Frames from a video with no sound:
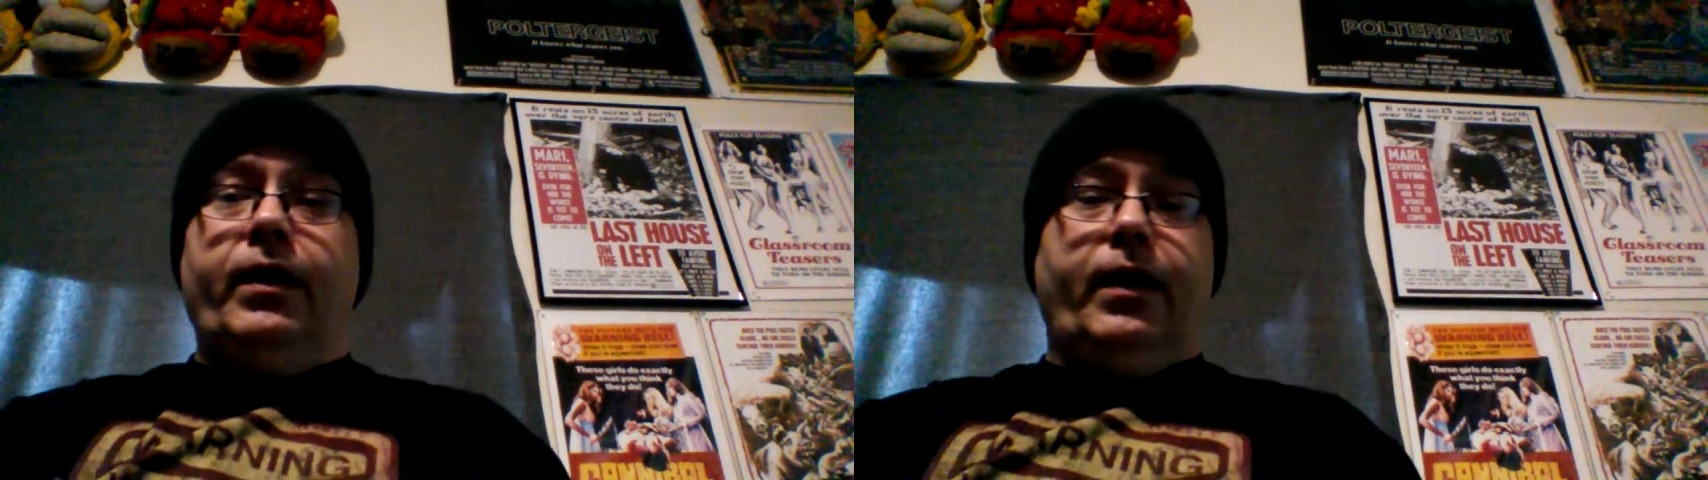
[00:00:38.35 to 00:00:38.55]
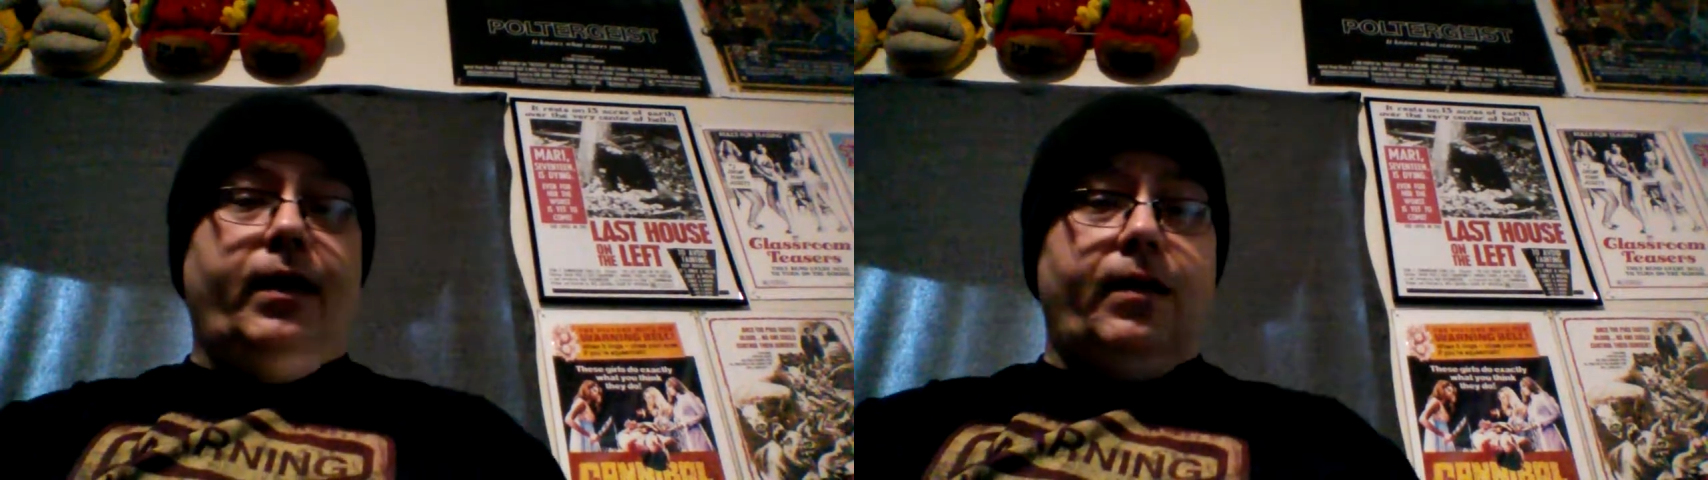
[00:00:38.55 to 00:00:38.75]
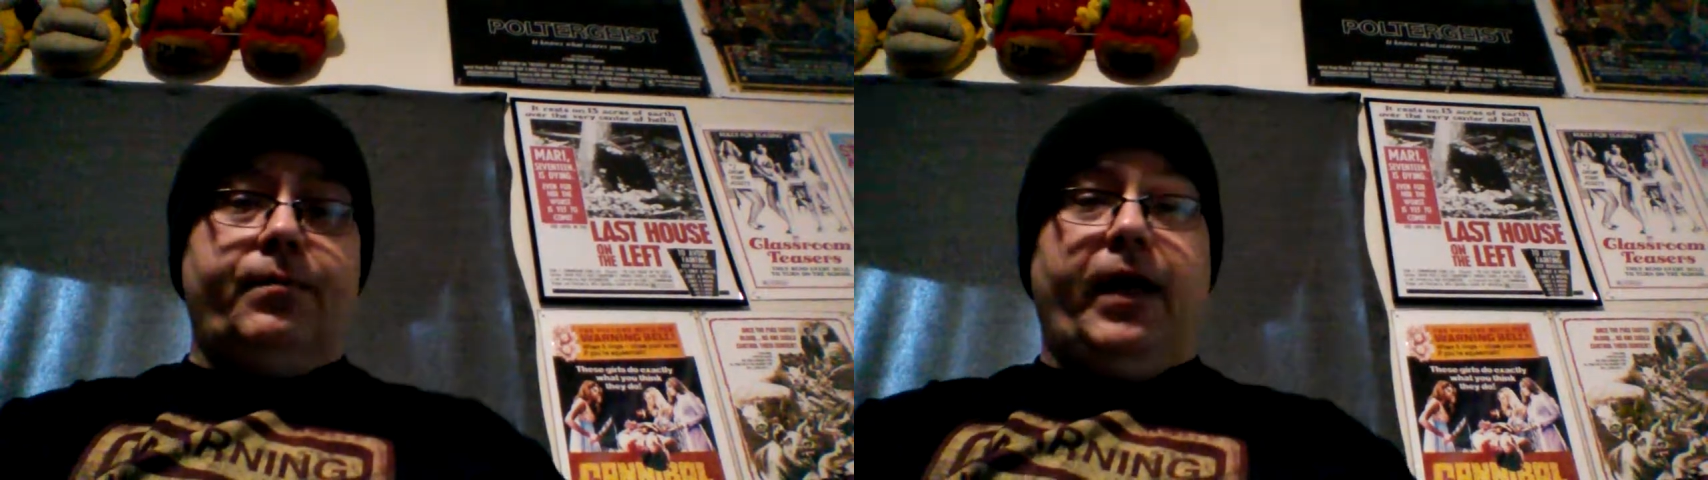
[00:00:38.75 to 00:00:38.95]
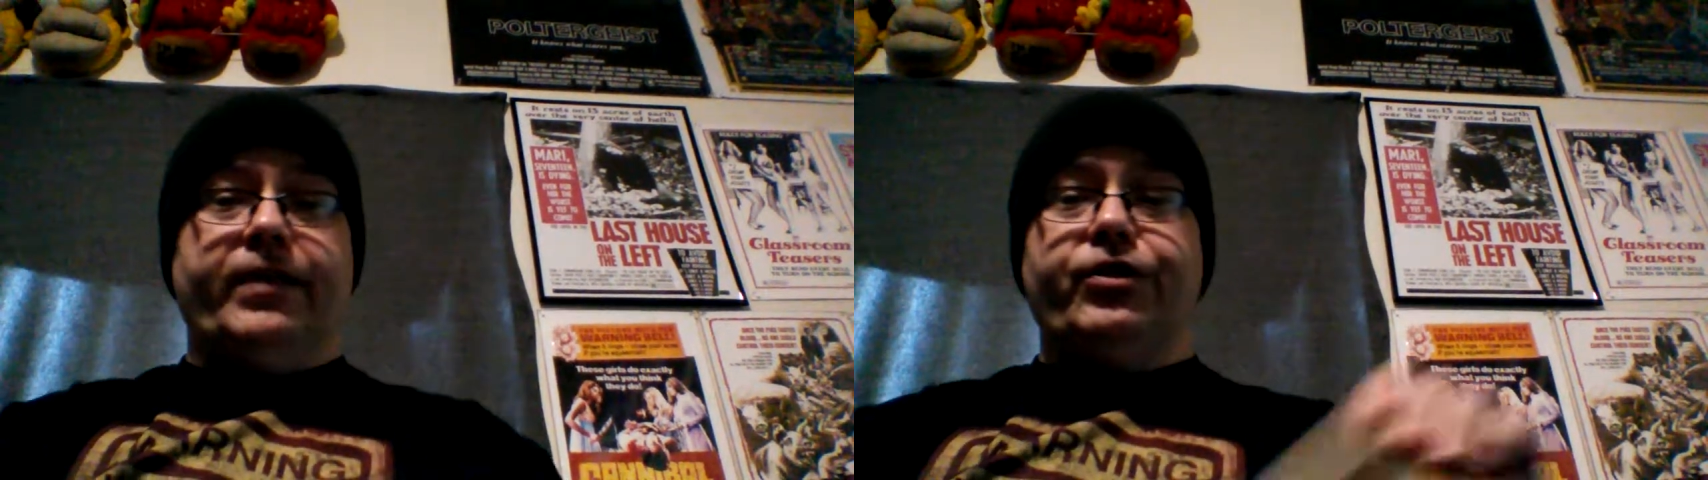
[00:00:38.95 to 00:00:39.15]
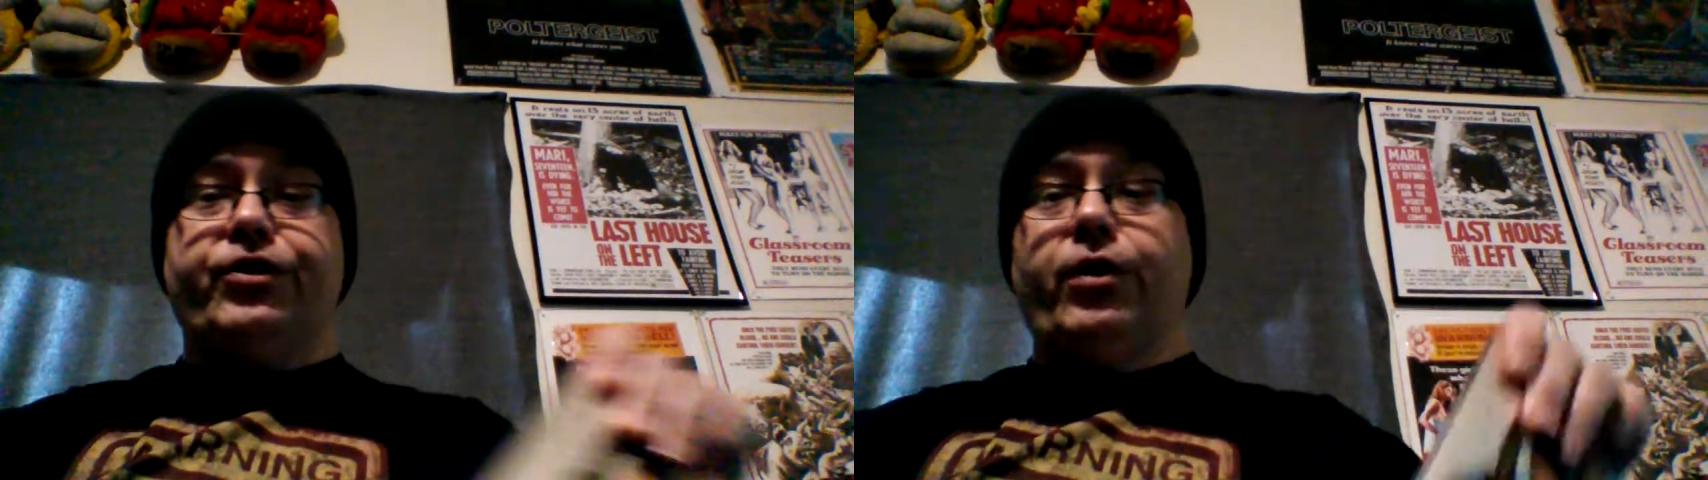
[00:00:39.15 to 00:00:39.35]
I
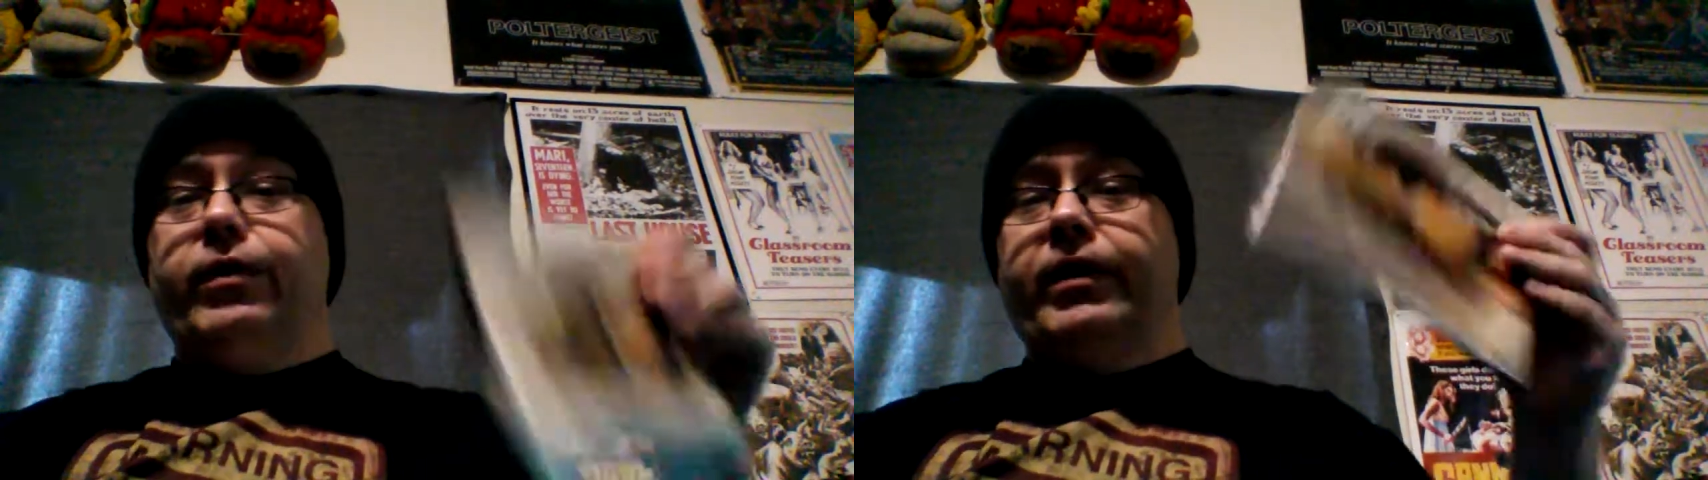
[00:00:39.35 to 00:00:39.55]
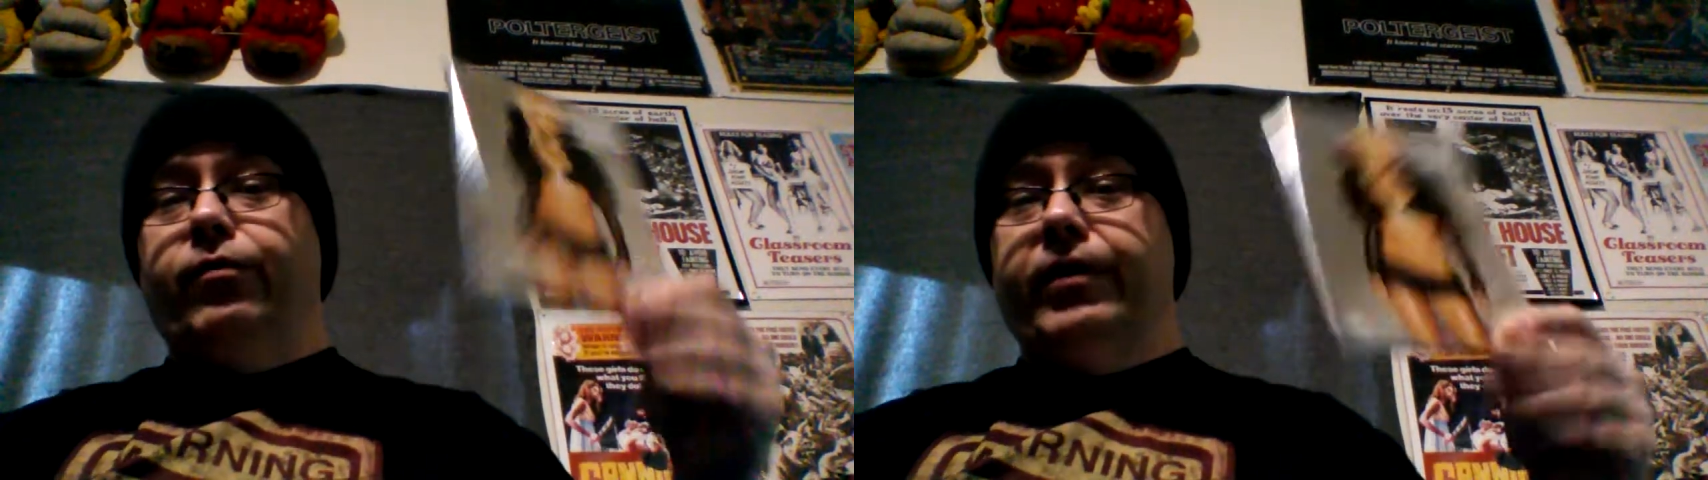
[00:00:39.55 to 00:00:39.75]
just showed in a